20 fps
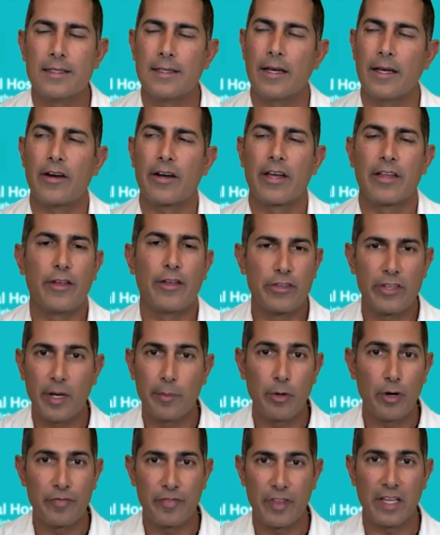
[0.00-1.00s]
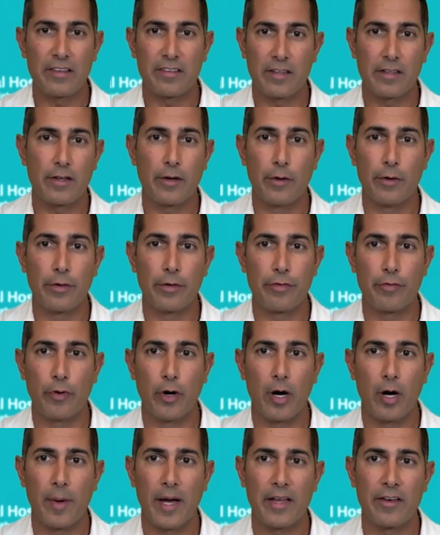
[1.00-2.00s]
Uh, Erica, there's a number of things that go
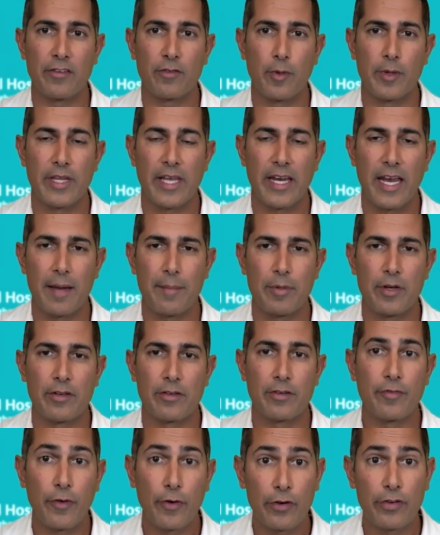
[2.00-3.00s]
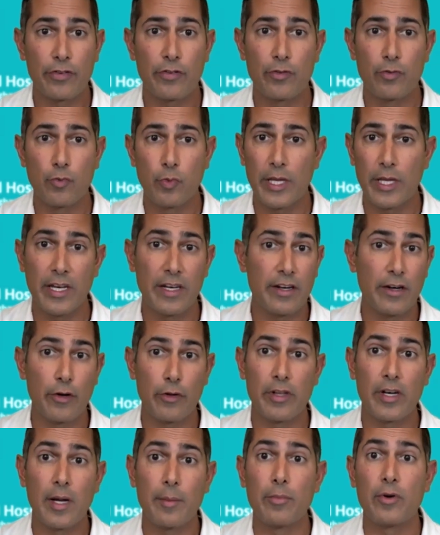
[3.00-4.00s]
through our minds when that happens. First, we need to
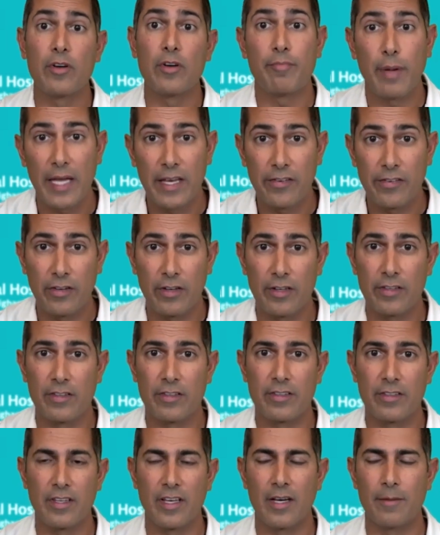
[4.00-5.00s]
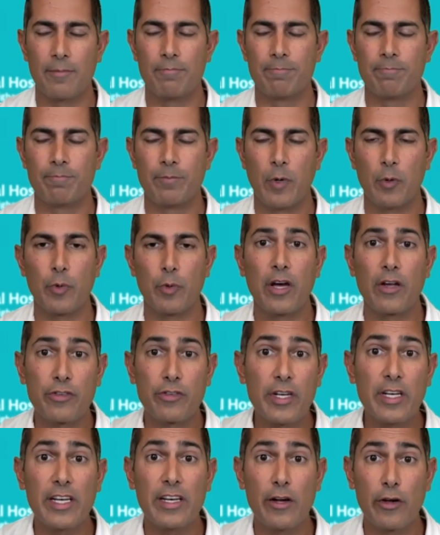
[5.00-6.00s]
know the number of patients, um, but we
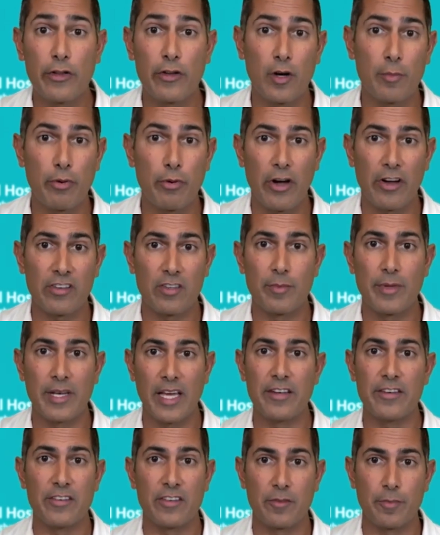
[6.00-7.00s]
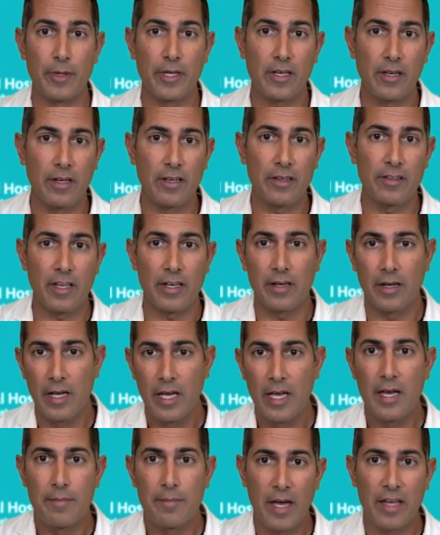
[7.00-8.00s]
also need to know their approximate ages because at
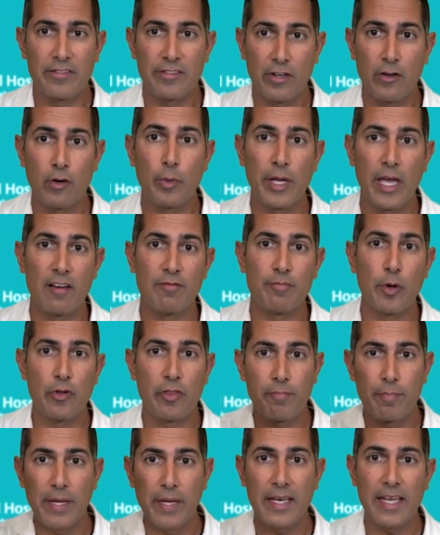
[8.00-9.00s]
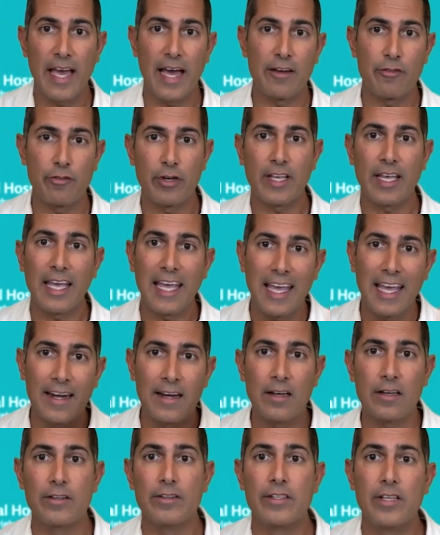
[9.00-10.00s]
Mass General, we have both pediatric
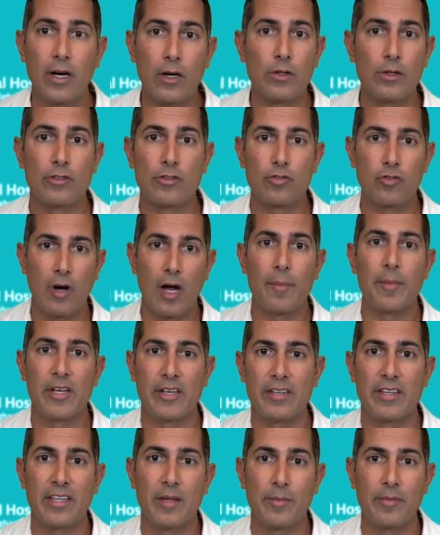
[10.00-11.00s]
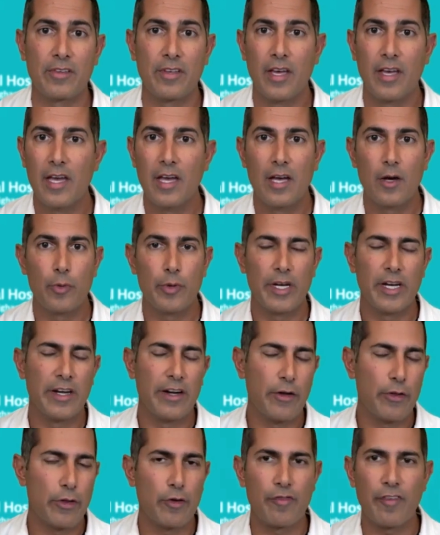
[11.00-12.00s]
and adult trauma teams. We need
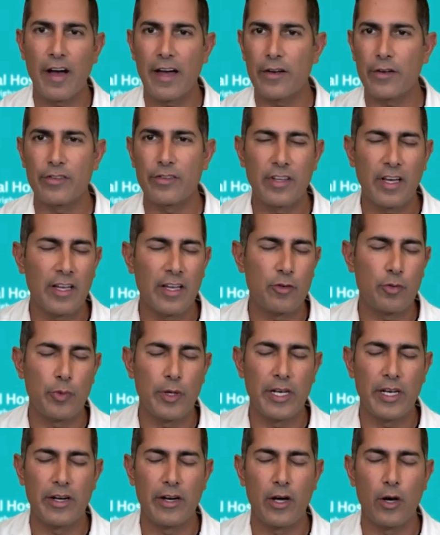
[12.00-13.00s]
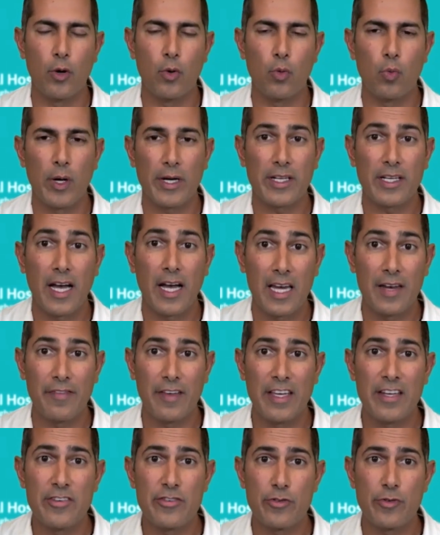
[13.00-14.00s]
to know their vital signs. We need to know what kind
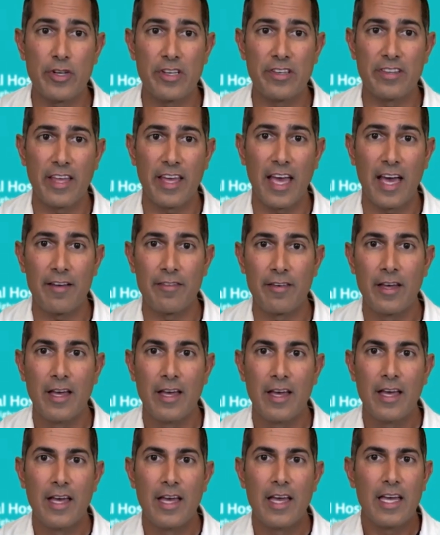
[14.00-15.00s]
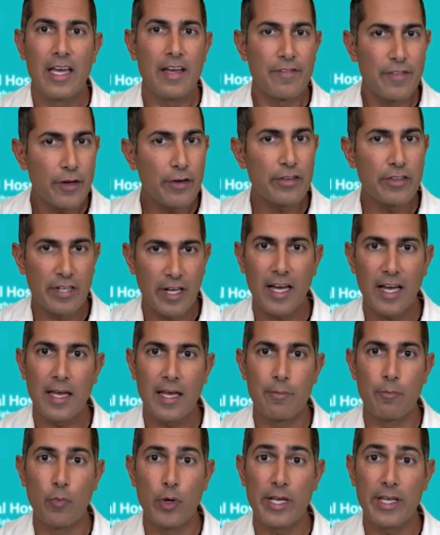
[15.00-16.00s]
of injuries they have if there's
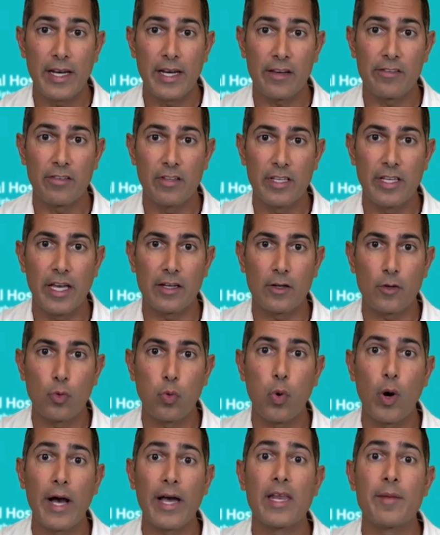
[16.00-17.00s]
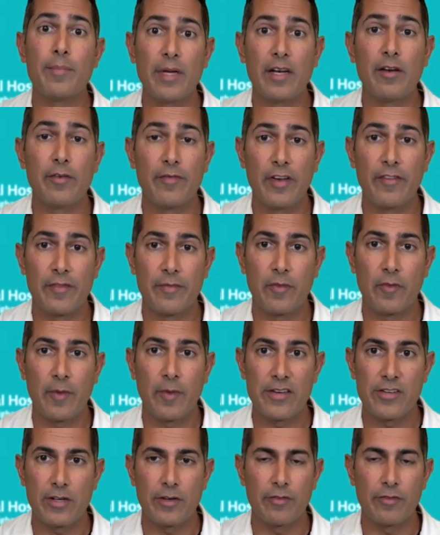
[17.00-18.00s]
time, we can actually get quite a bit of
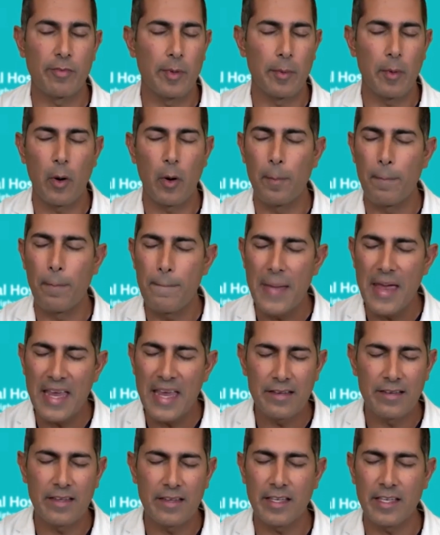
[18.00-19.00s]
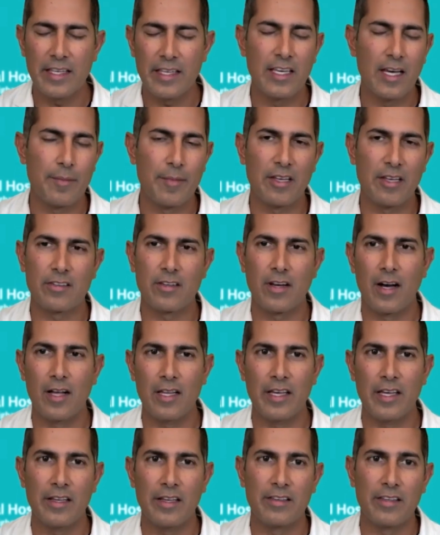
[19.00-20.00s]
information from our amazing EMS
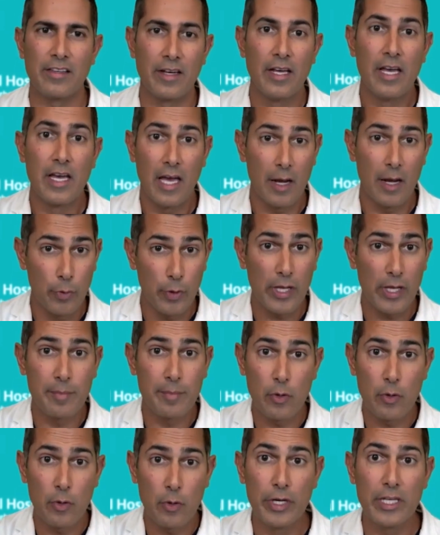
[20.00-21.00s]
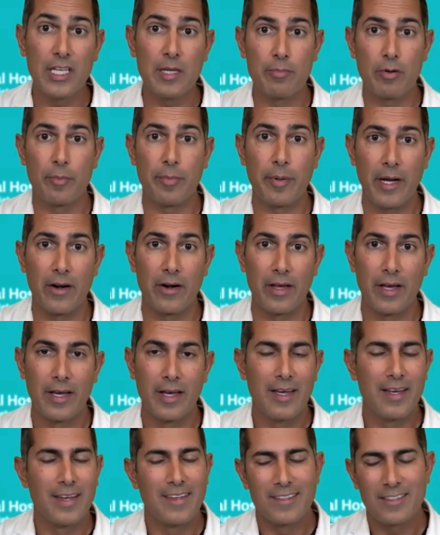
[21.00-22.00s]
colleagues and, and we can be really prepared.
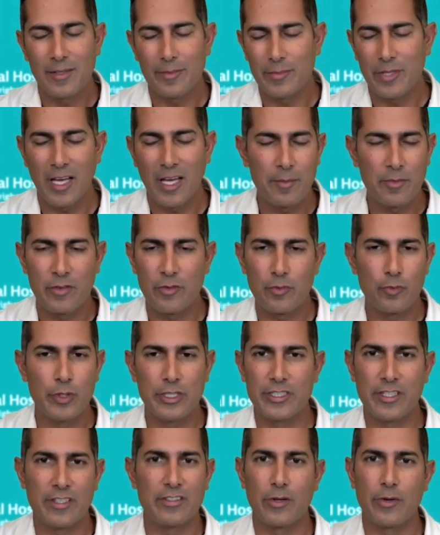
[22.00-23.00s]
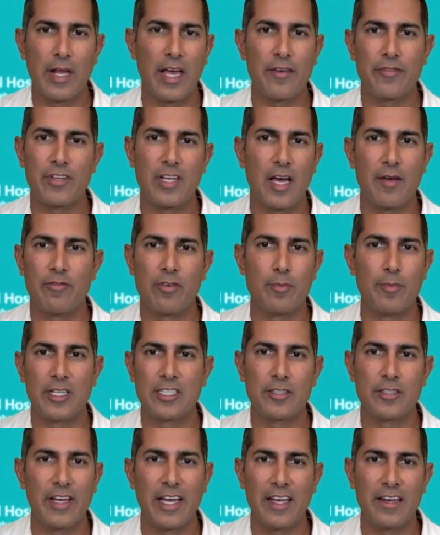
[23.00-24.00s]
Sometimes we just don't have time for
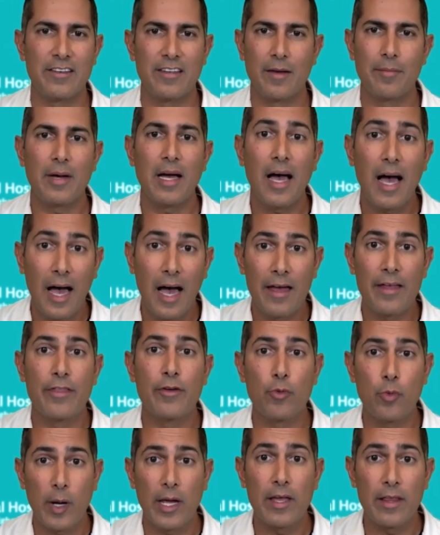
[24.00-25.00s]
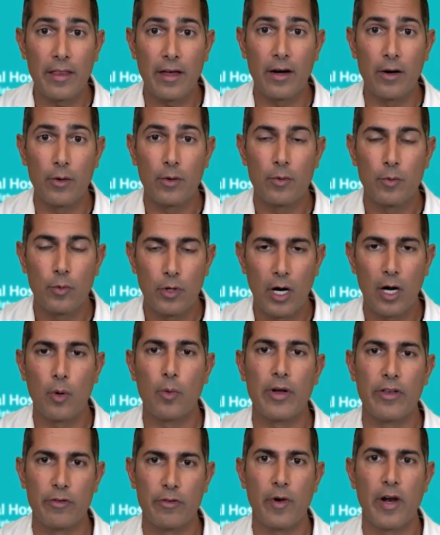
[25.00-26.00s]
much of a heads up. Either way, though, we're
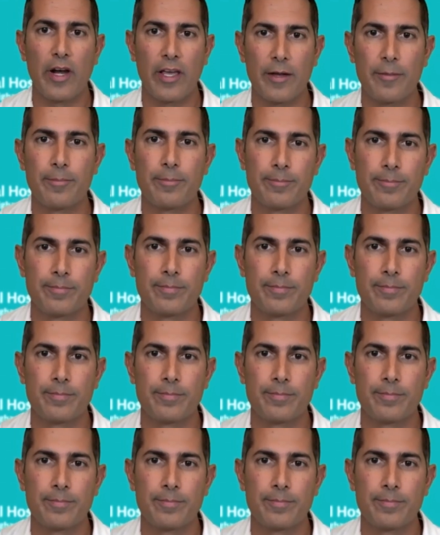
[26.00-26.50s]
always ready.